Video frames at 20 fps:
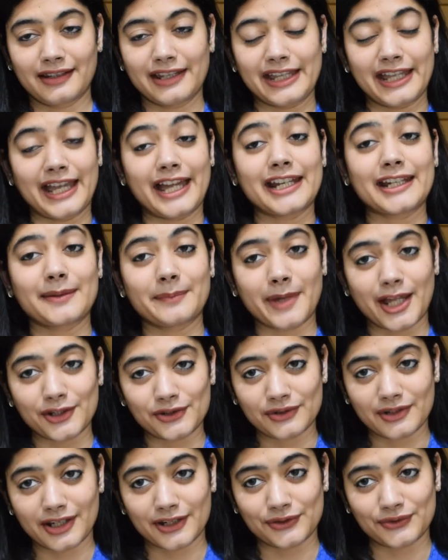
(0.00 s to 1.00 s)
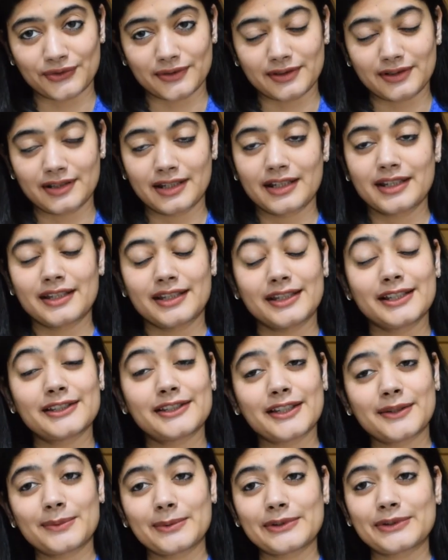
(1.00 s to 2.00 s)
and imagination is
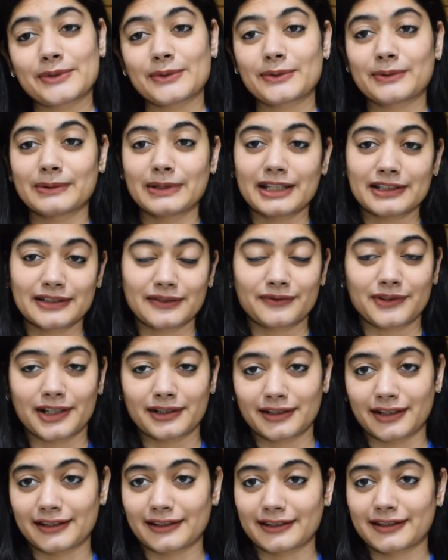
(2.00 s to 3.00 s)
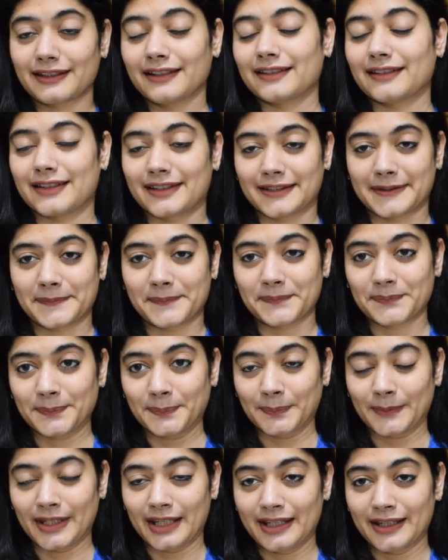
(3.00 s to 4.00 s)
equals to creative writing skills.
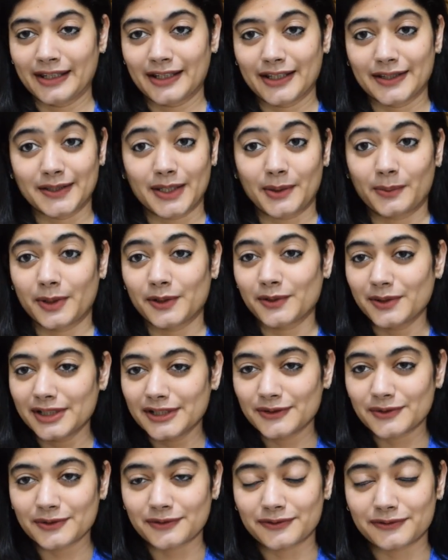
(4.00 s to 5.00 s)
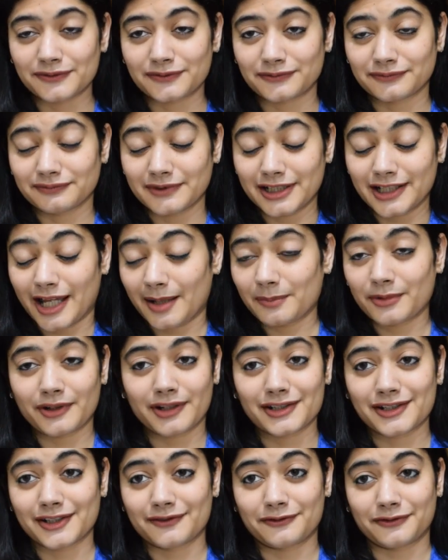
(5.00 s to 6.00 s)
Now I don't need to
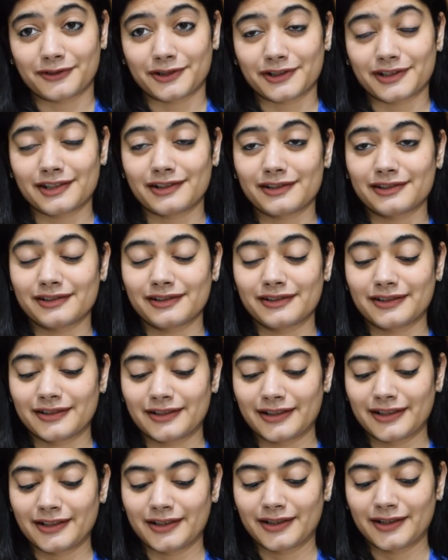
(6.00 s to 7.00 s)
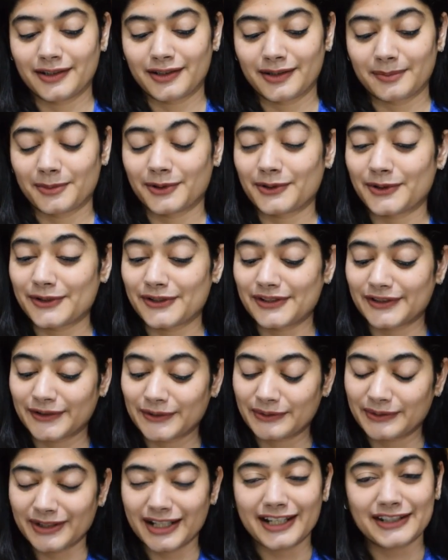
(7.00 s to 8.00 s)
elaborate it further because
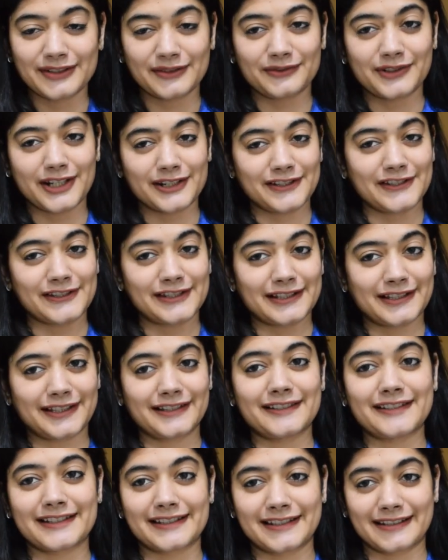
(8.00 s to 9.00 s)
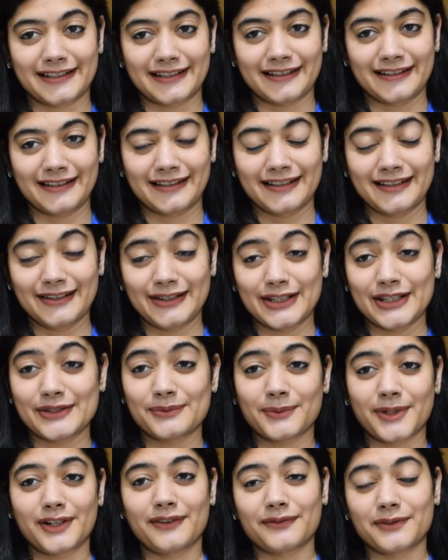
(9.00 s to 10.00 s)
creative writing skills is
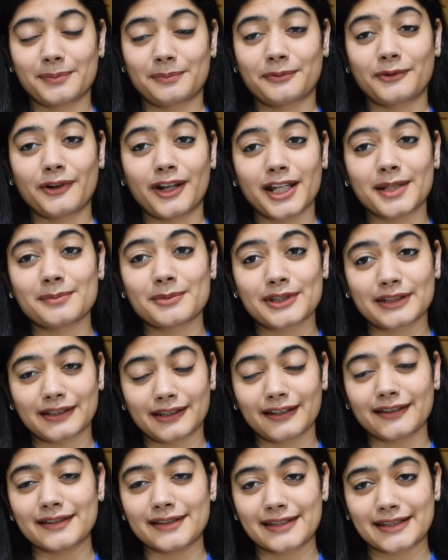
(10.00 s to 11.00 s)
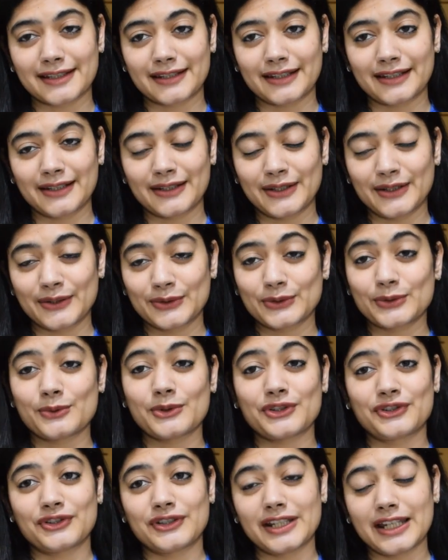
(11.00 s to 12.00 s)
one of the prime skills to
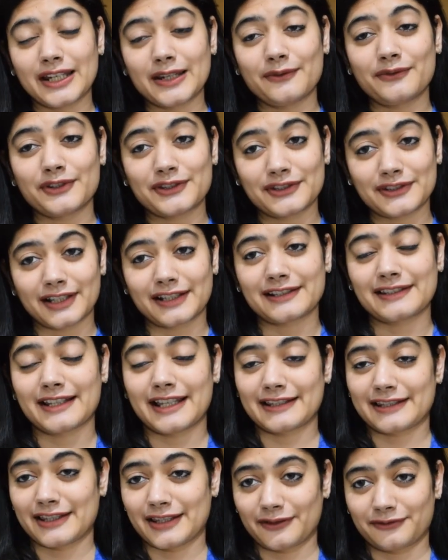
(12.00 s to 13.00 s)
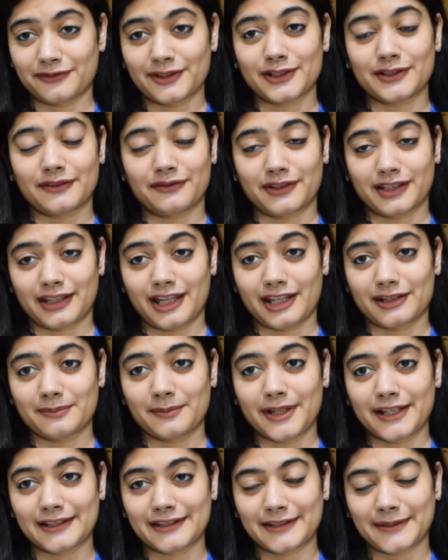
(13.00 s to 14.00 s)
achieve success in the field of
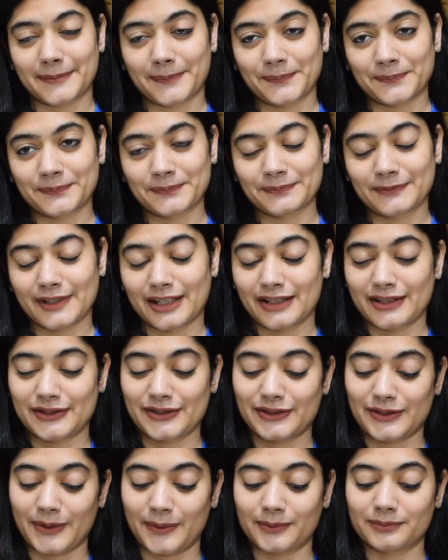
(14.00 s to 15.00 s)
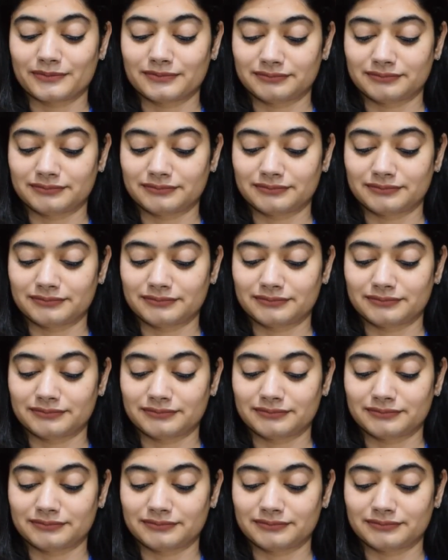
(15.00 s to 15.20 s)
academics. So,